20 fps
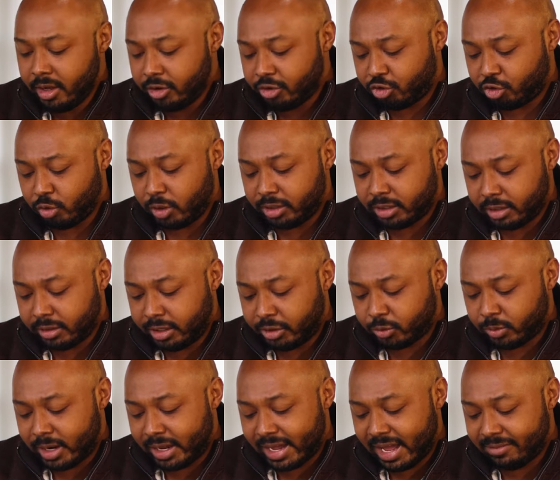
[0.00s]
Strength on
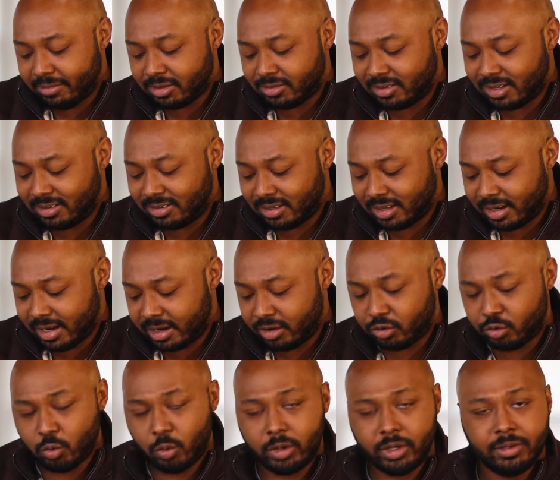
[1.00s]
this one, I gave a 16 out
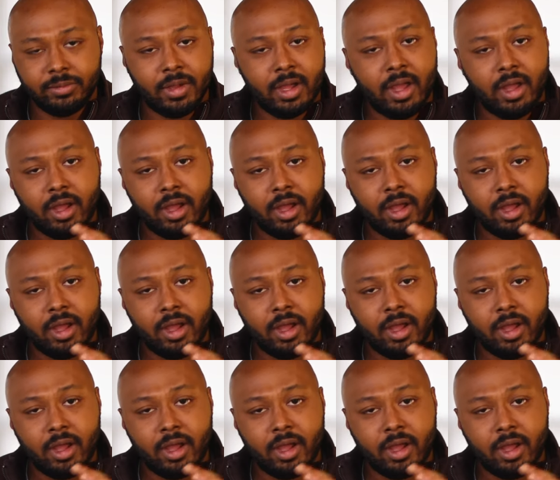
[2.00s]
of 20.